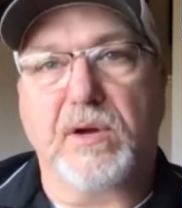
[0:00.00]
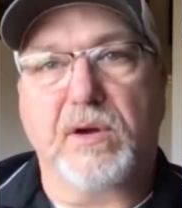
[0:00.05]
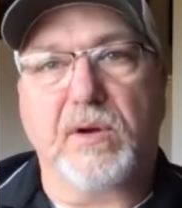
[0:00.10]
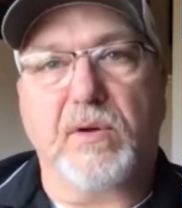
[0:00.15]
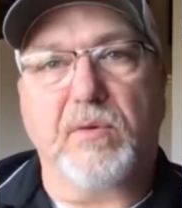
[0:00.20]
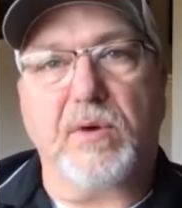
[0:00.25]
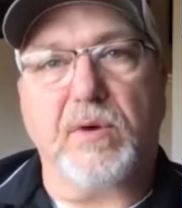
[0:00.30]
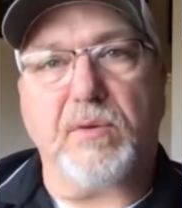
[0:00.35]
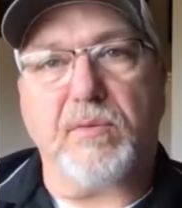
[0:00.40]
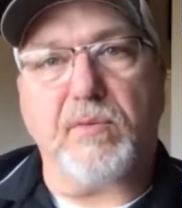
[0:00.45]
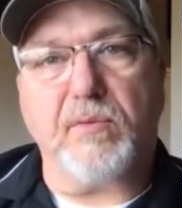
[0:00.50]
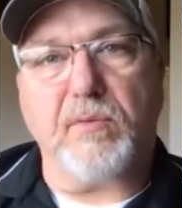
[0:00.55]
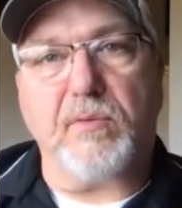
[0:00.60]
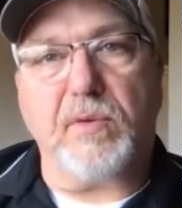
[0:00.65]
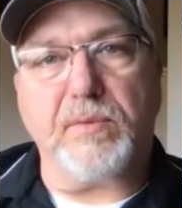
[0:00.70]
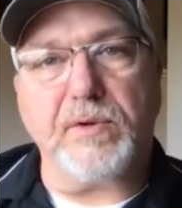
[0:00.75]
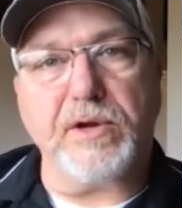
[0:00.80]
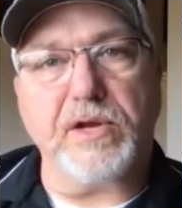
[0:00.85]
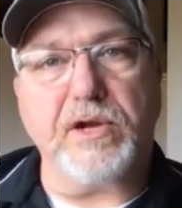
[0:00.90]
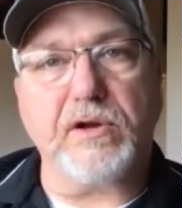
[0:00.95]
What
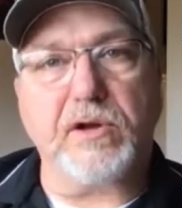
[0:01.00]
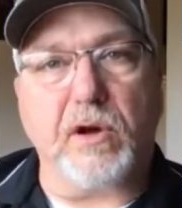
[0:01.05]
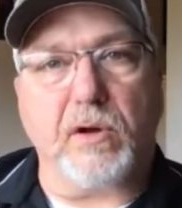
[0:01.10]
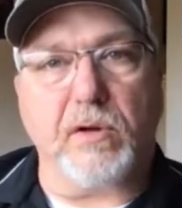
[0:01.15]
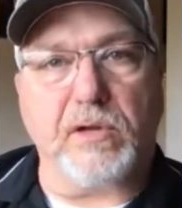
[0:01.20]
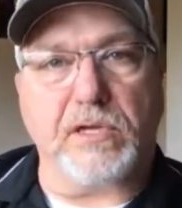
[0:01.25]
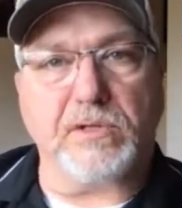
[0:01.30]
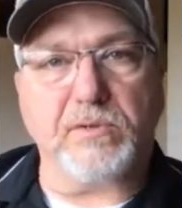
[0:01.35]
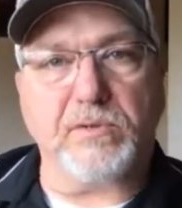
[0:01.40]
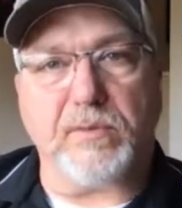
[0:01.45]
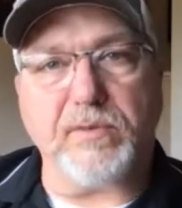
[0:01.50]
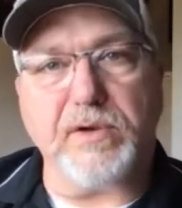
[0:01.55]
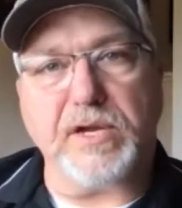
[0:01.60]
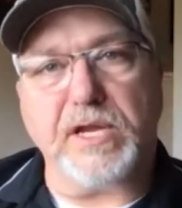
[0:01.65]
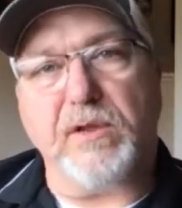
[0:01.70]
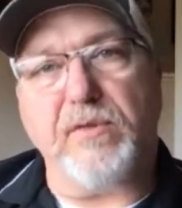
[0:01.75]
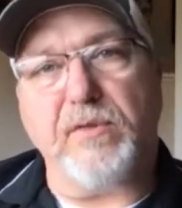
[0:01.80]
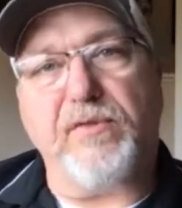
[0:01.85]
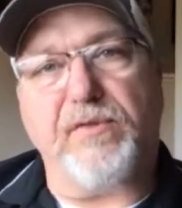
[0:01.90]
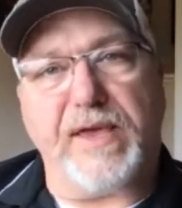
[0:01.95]
were your goals? What were
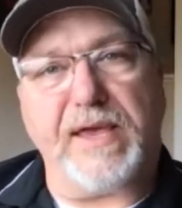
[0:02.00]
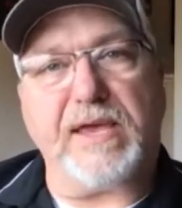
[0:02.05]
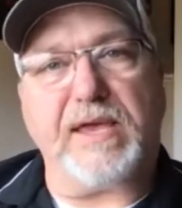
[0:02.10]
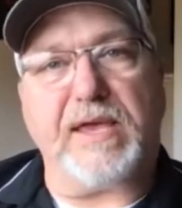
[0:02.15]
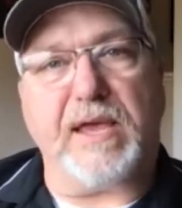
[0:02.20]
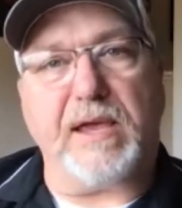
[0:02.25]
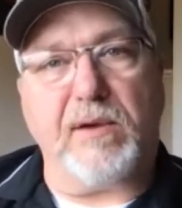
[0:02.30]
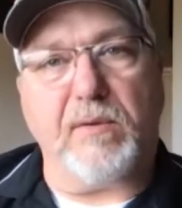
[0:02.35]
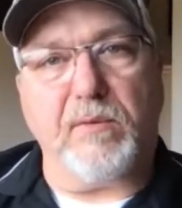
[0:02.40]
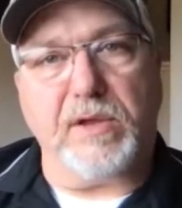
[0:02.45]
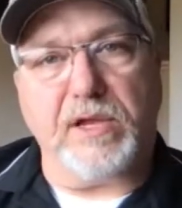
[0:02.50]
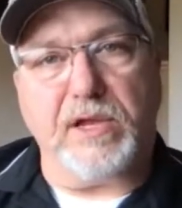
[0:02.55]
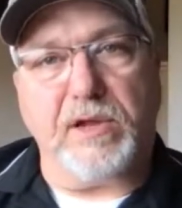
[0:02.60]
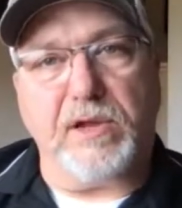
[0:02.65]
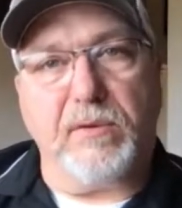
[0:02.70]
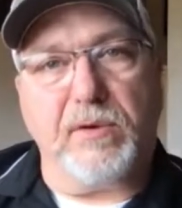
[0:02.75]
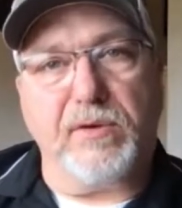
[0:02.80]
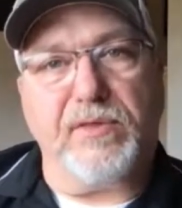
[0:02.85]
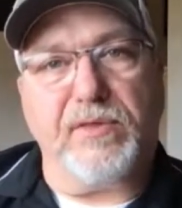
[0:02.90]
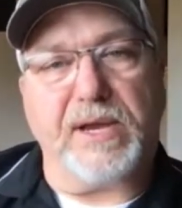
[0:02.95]
you thinking when you
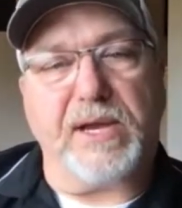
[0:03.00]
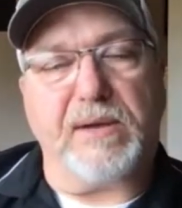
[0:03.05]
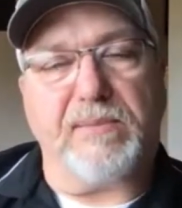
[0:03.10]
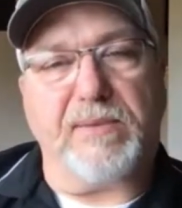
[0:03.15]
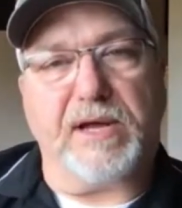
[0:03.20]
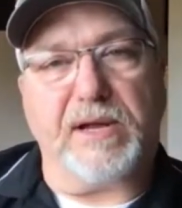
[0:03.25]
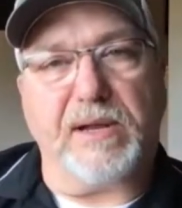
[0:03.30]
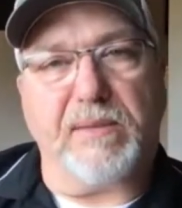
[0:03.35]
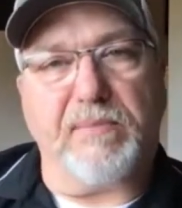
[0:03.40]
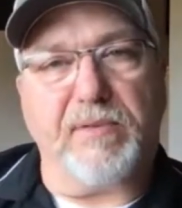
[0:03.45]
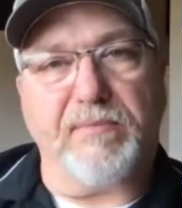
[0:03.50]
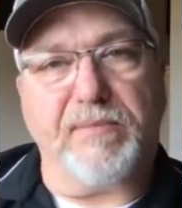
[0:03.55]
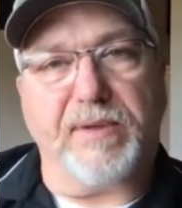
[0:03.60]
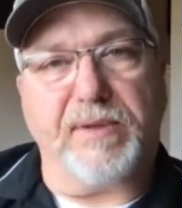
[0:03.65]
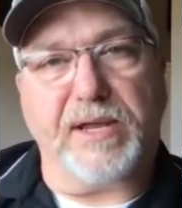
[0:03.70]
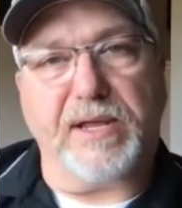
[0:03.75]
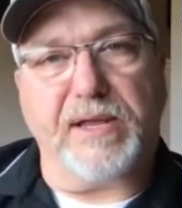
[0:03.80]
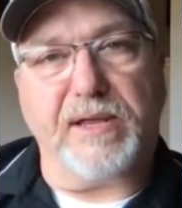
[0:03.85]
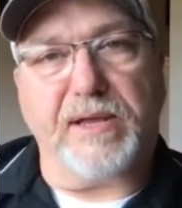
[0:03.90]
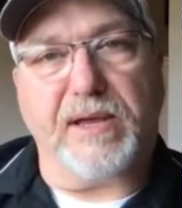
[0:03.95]
were thinking about
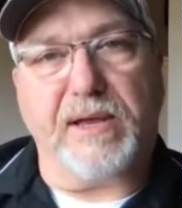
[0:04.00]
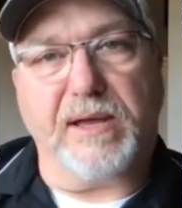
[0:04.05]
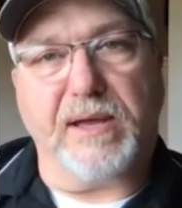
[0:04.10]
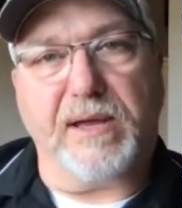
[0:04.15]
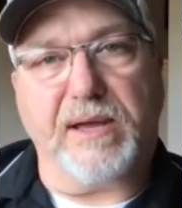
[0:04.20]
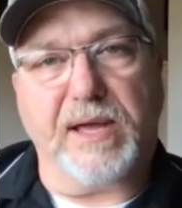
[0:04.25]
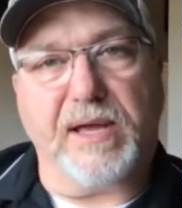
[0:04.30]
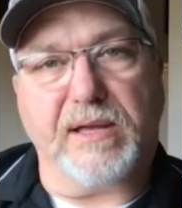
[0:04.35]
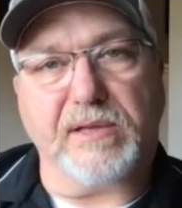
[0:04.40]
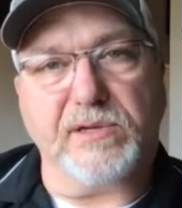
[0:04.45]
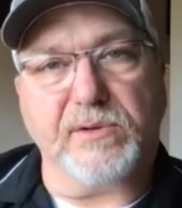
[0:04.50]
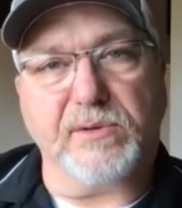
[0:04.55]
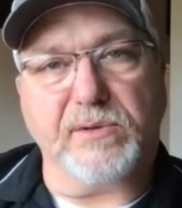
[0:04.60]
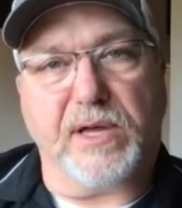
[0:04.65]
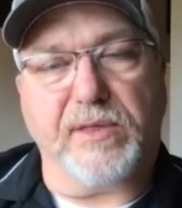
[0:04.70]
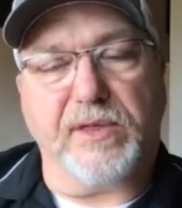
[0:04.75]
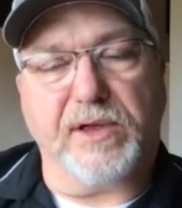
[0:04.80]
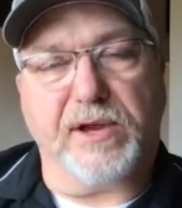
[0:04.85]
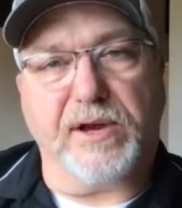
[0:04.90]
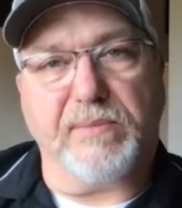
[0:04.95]
implementing
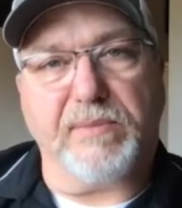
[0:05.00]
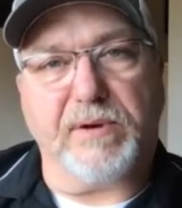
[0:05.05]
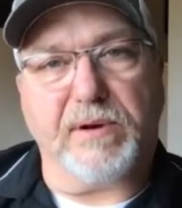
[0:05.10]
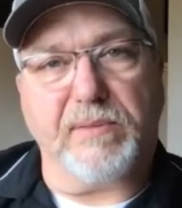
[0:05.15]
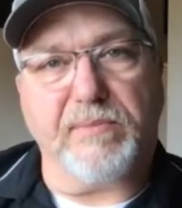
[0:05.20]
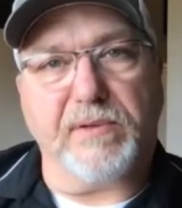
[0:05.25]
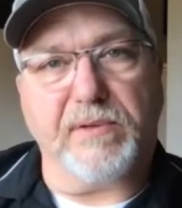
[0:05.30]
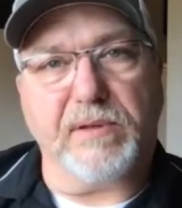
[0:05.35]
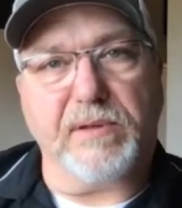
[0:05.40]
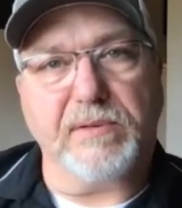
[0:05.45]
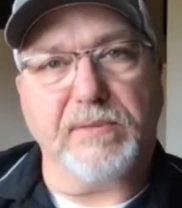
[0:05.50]
L2L there at Purple?